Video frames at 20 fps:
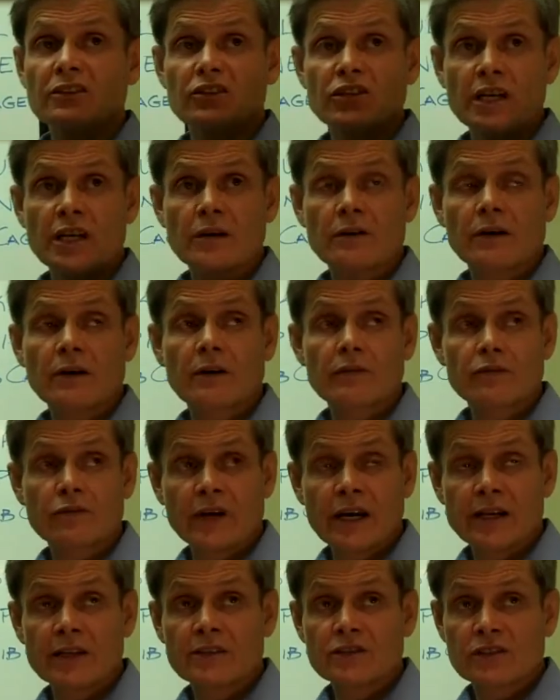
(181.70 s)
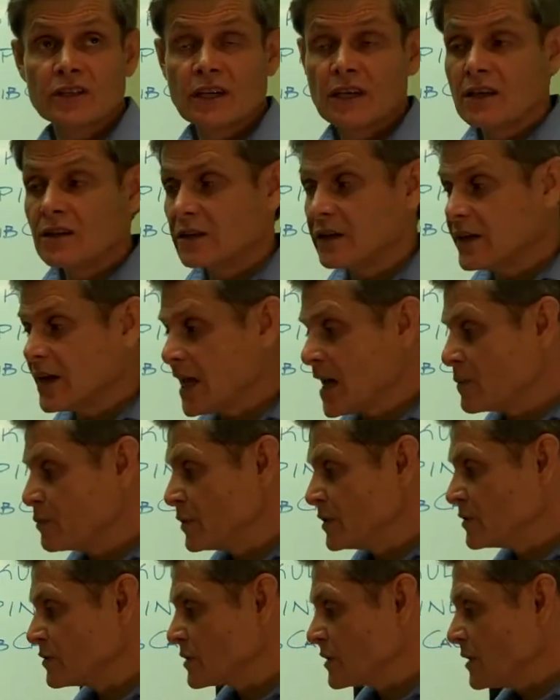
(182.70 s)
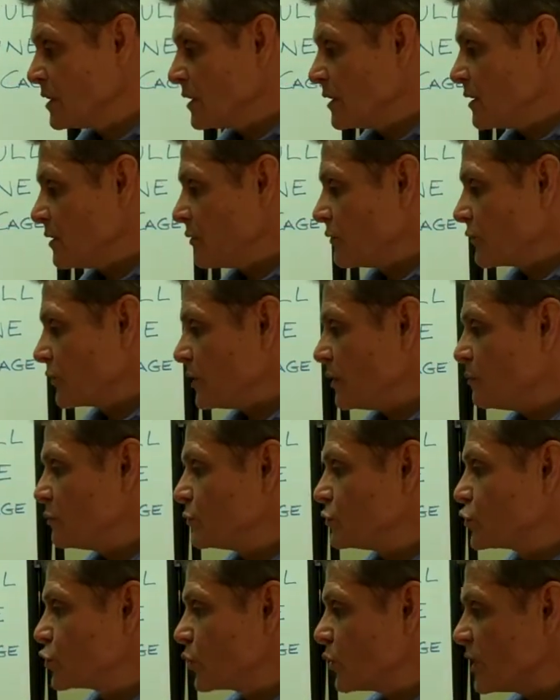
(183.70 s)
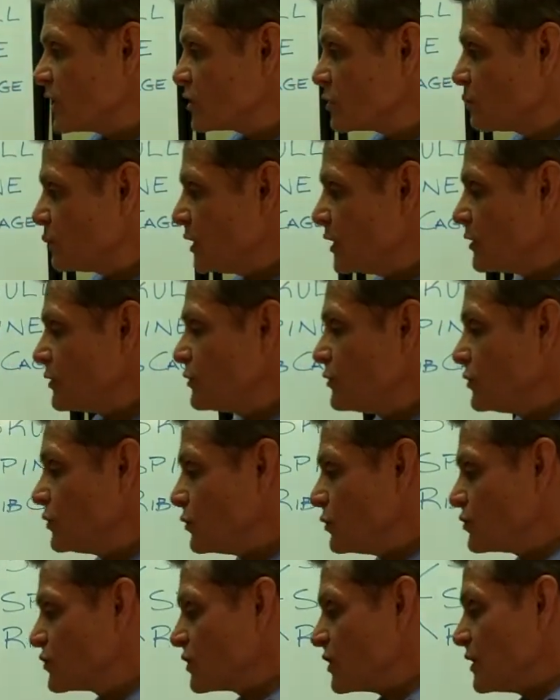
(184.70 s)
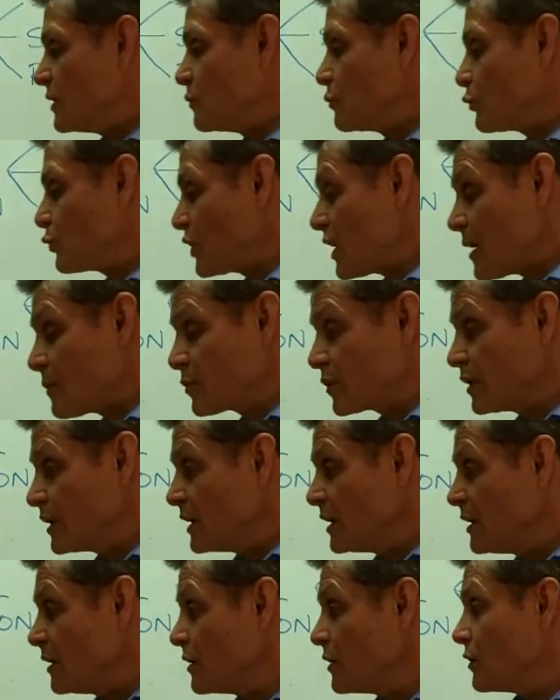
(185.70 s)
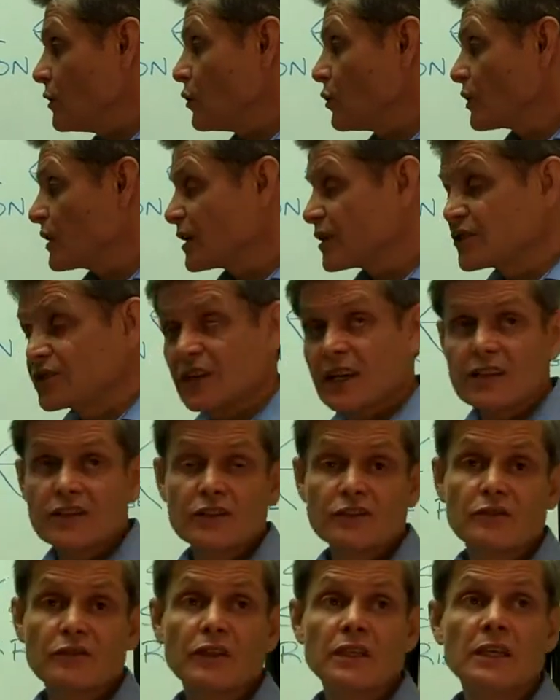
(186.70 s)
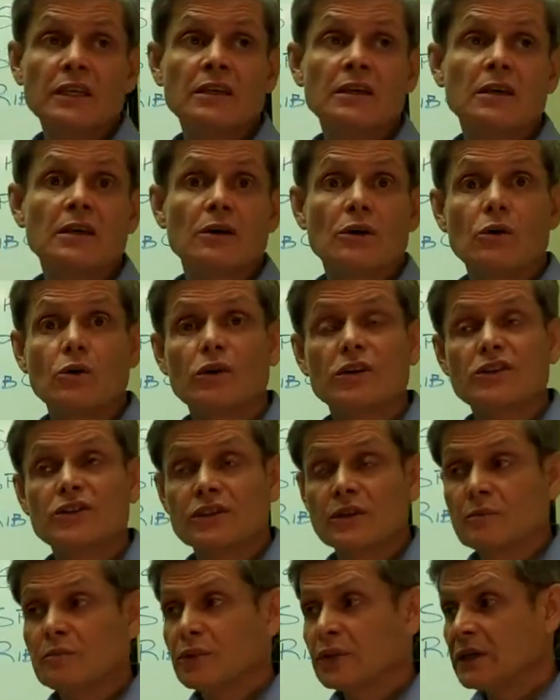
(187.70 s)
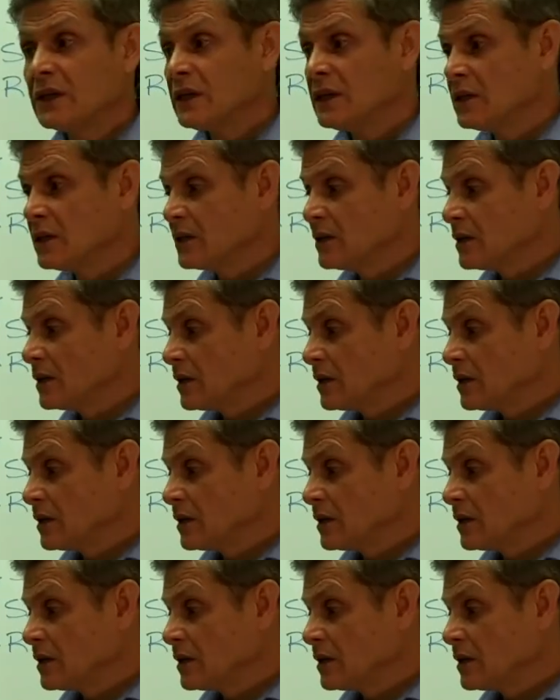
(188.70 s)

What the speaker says: and tear arthritis that happens from joints being used improperly or excessively, or simply